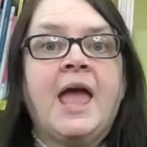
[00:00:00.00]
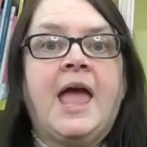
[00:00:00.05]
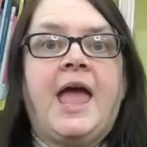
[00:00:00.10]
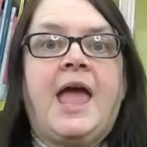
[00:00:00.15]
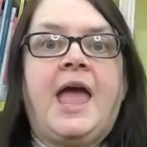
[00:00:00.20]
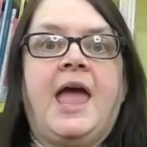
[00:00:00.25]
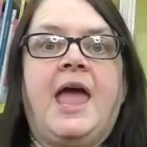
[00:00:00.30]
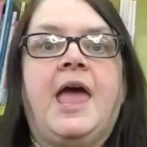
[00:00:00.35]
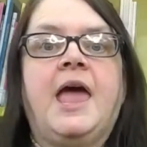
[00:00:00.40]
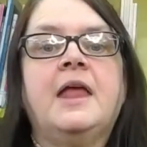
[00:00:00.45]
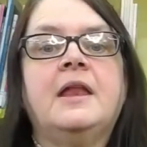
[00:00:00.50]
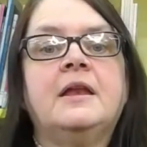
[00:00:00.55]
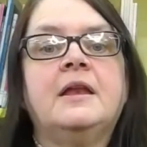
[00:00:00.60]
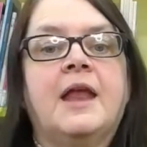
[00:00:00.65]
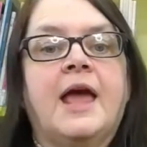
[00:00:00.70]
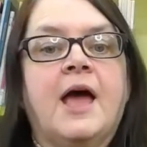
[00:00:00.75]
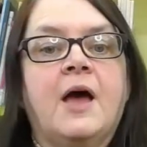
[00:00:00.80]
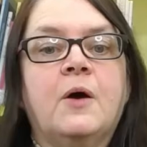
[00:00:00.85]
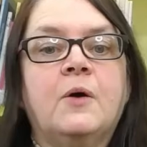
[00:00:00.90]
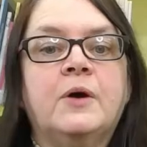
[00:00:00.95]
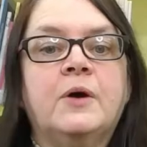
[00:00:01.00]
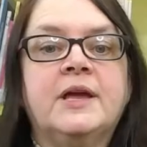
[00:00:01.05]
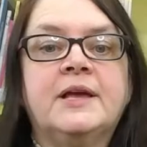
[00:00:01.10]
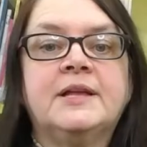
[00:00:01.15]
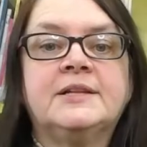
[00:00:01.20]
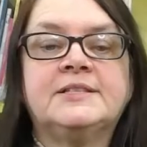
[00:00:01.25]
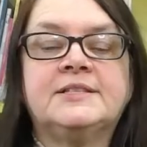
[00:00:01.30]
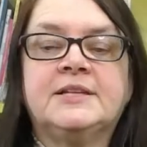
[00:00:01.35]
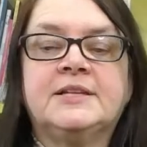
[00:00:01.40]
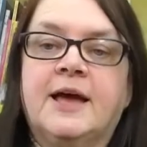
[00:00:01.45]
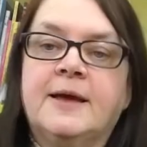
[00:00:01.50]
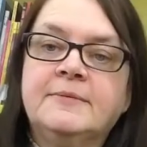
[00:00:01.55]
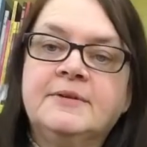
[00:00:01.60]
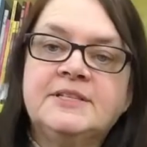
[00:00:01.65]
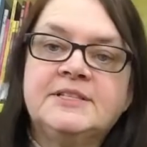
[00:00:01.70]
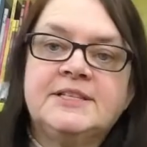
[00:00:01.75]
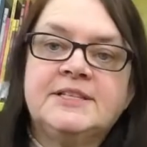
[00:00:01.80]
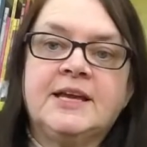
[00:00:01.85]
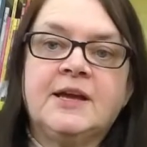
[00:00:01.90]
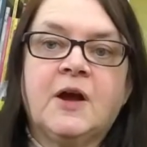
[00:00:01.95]
And now it's time to
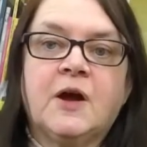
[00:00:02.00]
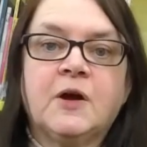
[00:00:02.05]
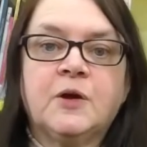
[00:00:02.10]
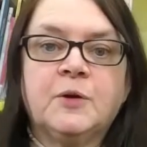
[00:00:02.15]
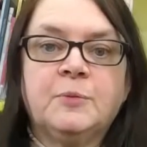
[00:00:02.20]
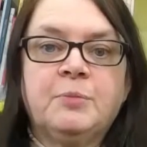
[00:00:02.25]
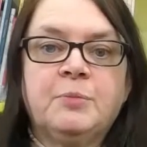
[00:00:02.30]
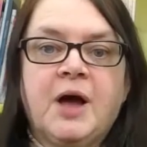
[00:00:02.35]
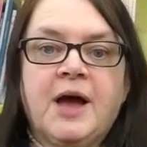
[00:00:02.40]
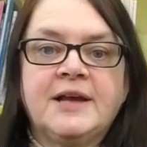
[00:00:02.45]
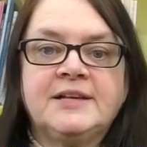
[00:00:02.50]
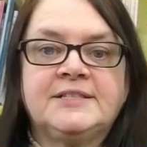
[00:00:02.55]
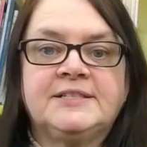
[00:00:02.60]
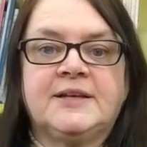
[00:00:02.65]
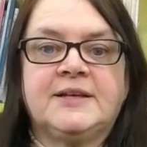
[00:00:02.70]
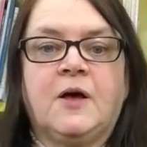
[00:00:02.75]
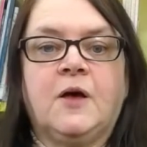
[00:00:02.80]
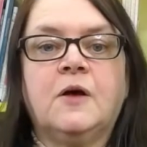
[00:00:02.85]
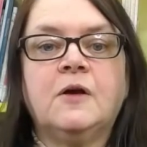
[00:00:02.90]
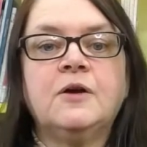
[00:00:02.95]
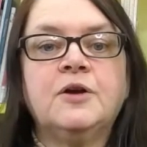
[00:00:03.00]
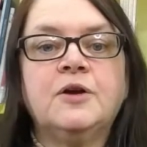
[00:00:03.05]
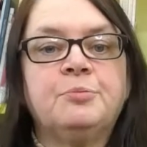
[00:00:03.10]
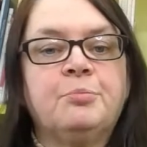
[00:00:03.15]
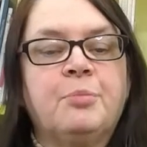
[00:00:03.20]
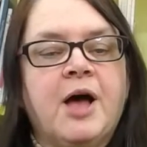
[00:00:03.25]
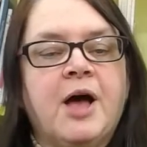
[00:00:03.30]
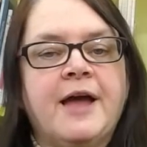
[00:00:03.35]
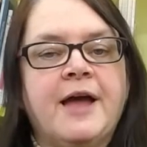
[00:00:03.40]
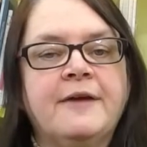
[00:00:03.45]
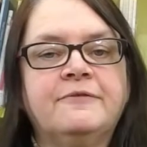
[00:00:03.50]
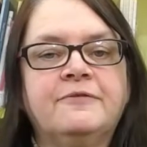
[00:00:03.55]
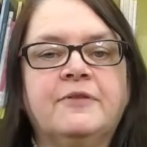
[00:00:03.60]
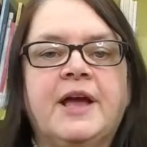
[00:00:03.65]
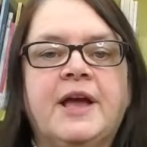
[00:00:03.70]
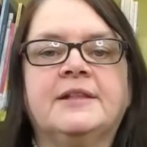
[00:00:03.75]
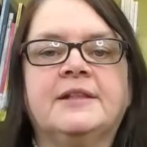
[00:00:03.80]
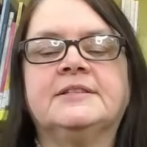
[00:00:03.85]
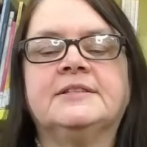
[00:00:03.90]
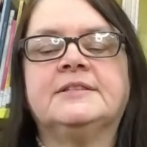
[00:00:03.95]
sing our goodbye song, Goodbye
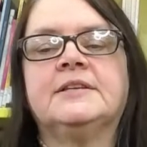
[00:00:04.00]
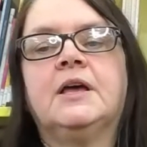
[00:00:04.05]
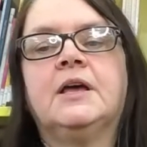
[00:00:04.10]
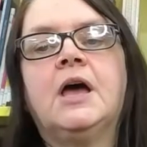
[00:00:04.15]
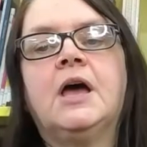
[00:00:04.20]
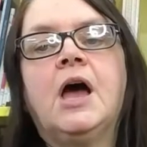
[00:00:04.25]
Friends.